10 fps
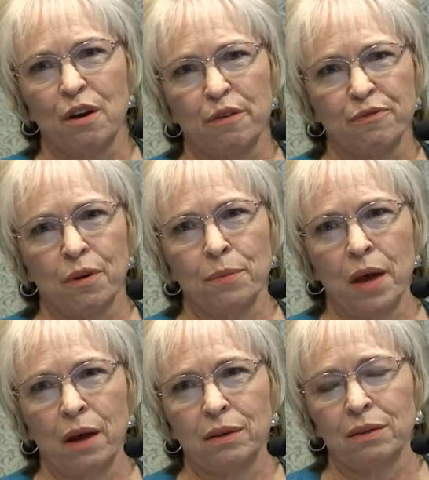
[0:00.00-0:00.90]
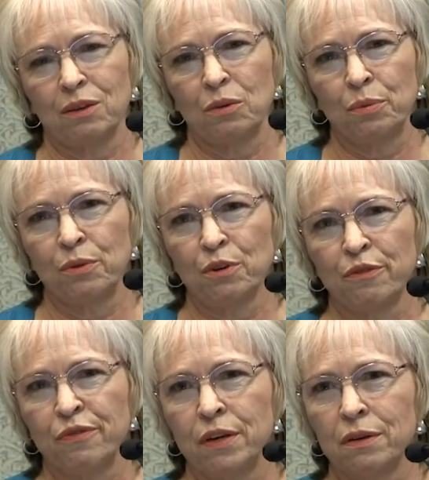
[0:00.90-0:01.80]
from that computer
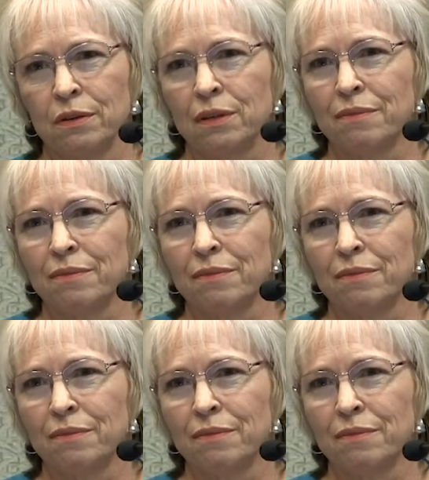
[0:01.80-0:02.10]
field.